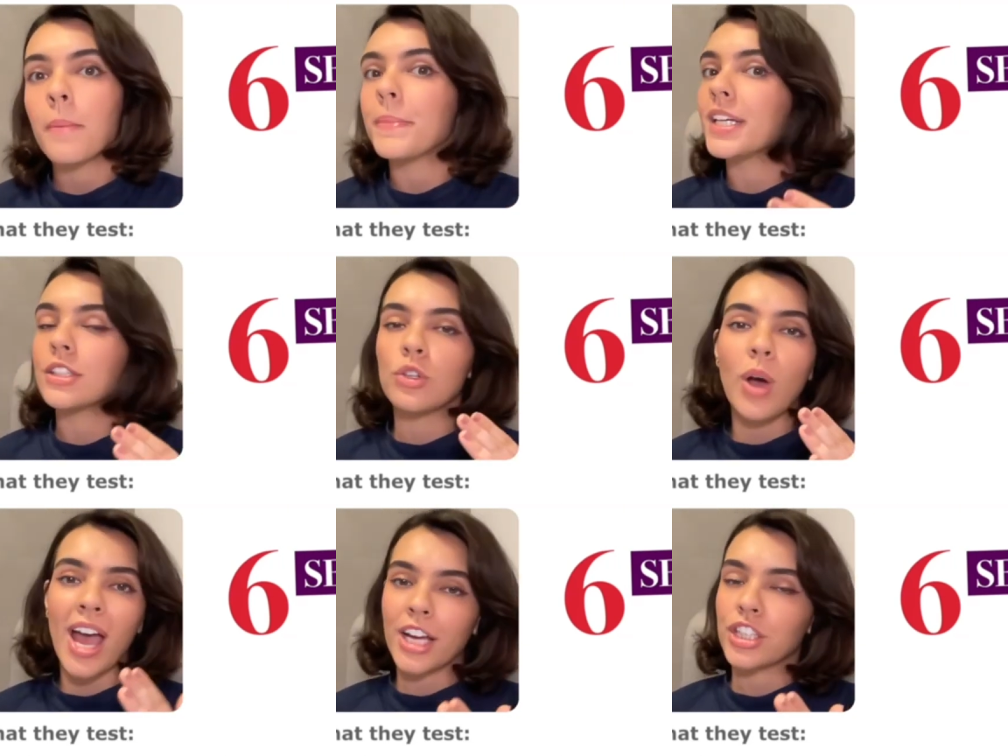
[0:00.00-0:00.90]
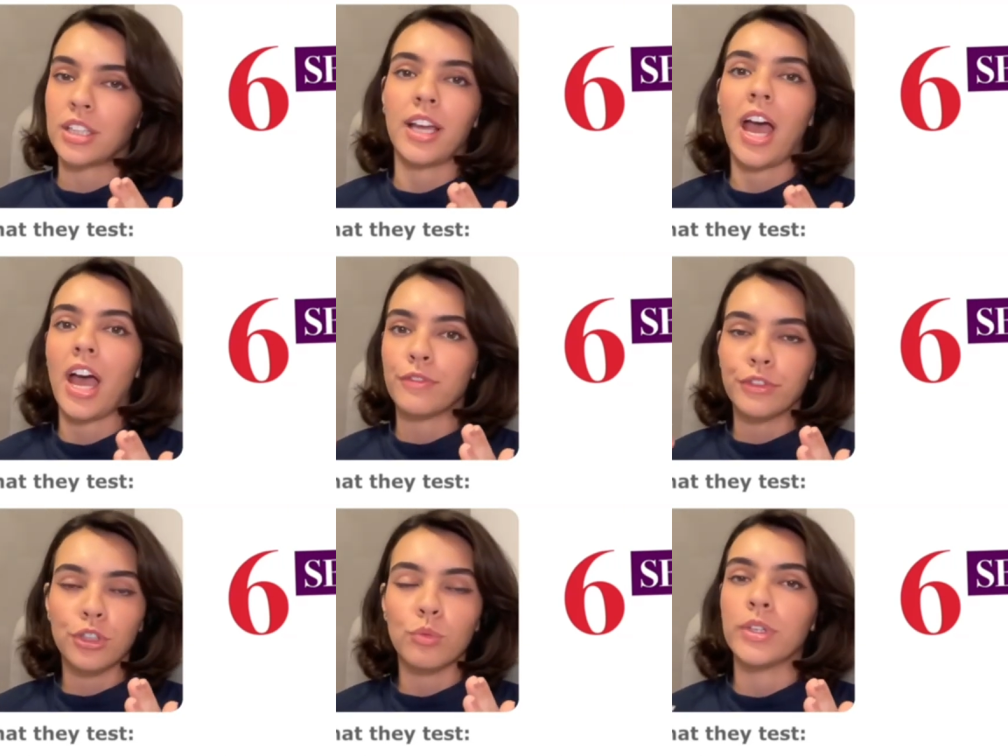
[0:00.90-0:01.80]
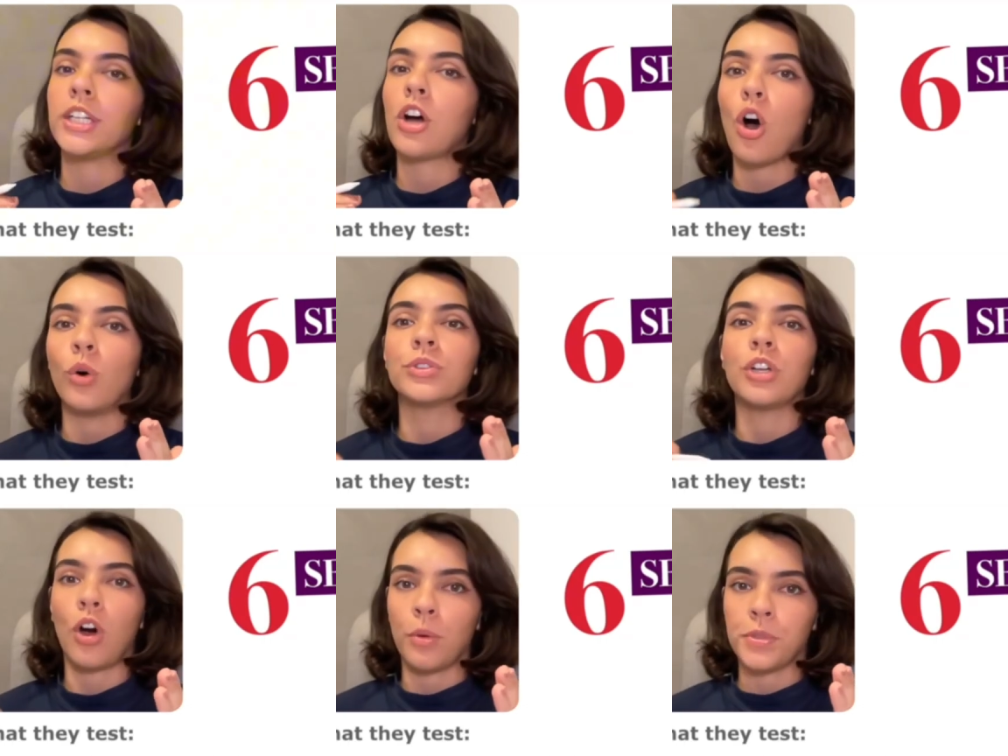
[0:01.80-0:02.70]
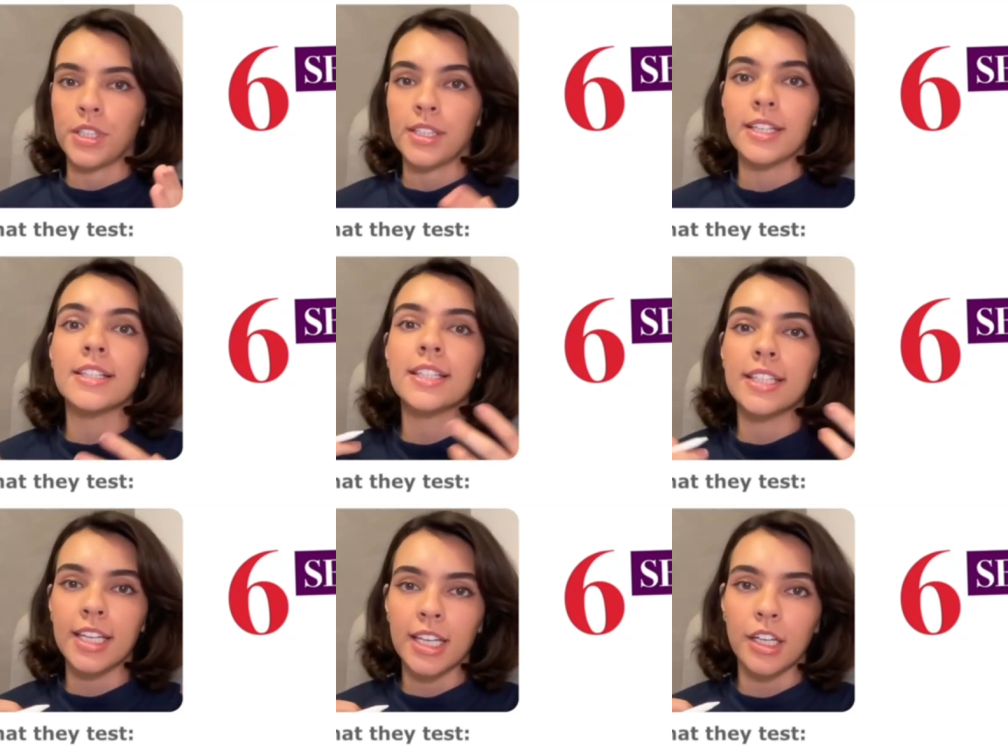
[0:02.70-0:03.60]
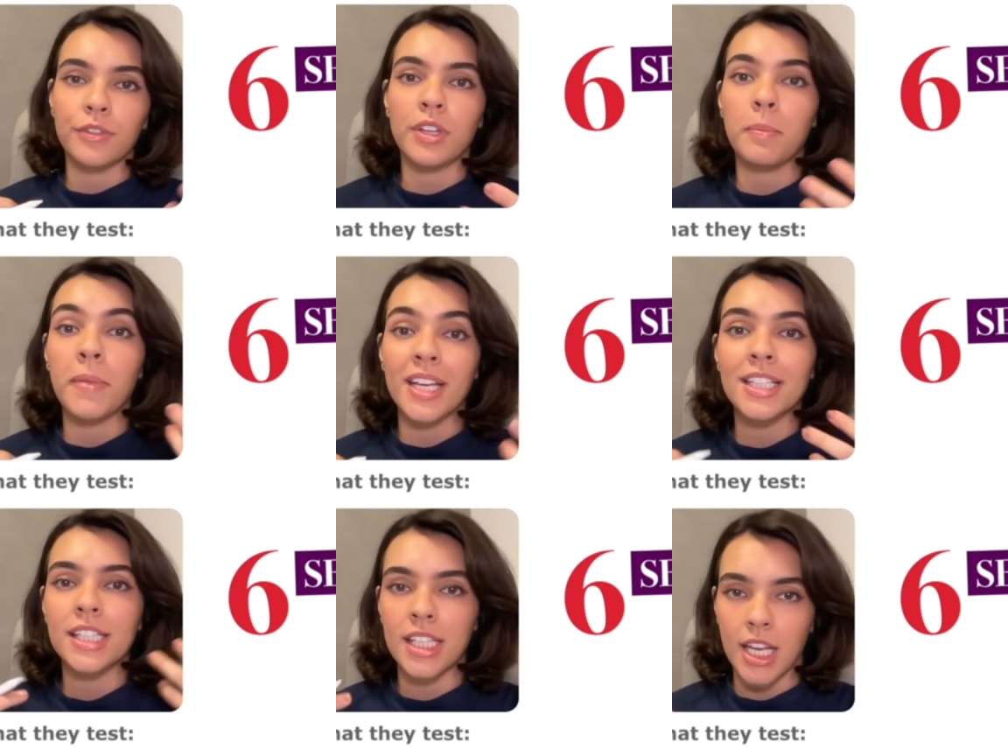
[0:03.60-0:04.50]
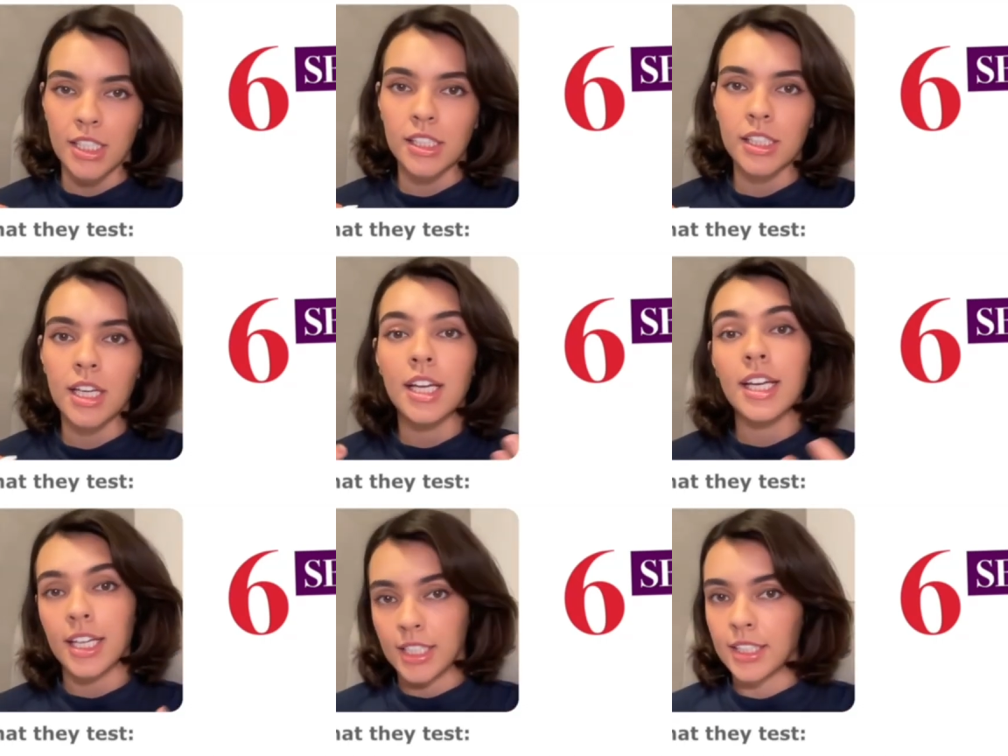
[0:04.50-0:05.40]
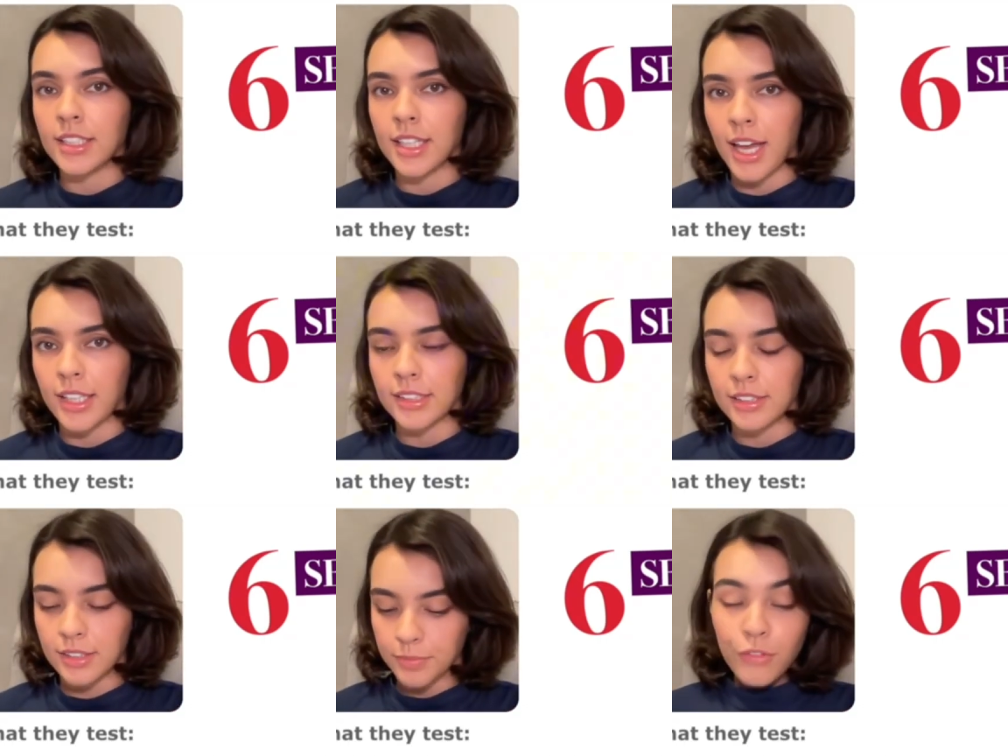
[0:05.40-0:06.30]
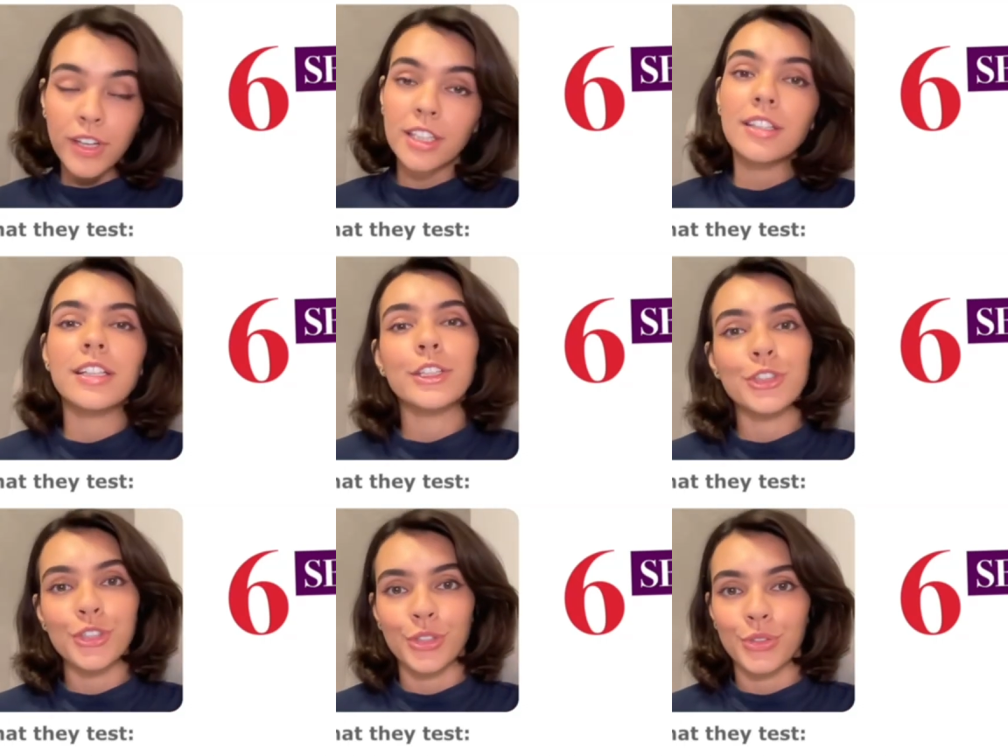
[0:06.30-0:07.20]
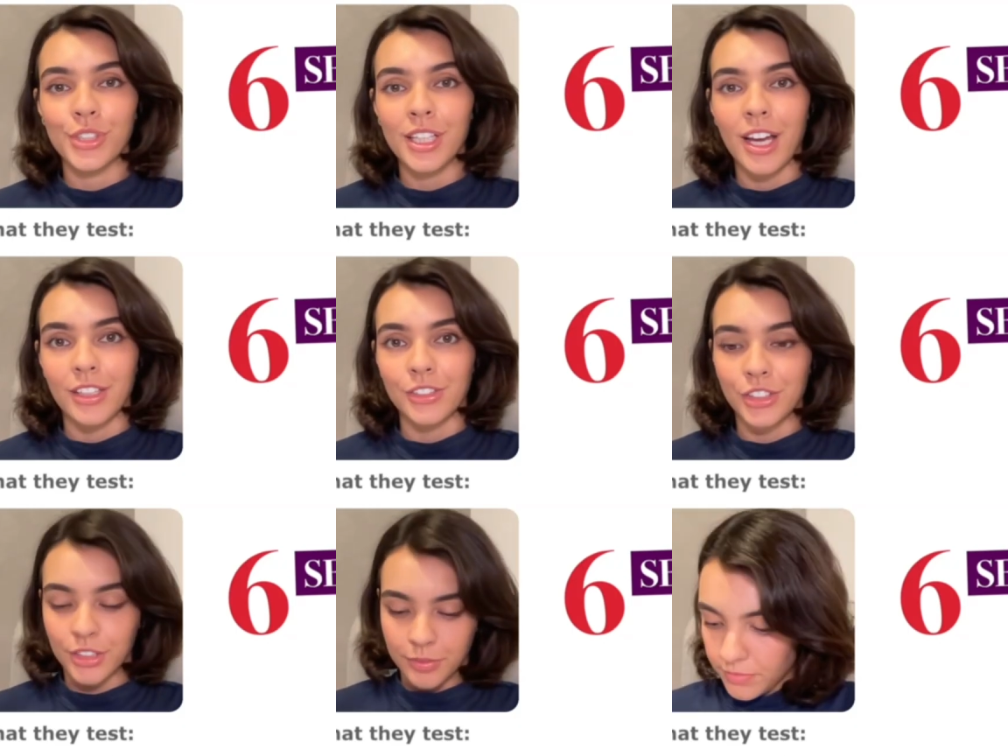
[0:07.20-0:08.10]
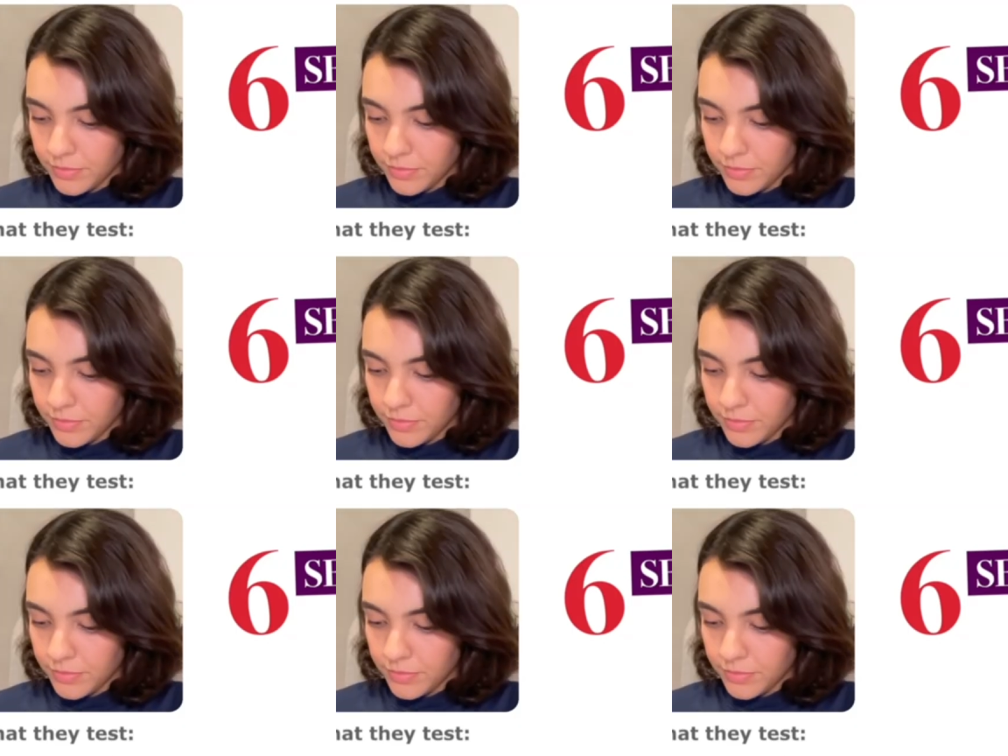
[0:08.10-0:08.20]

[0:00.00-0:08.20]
because you actually have to read all the options and see if they make sense in the text. Finally, choose the answer.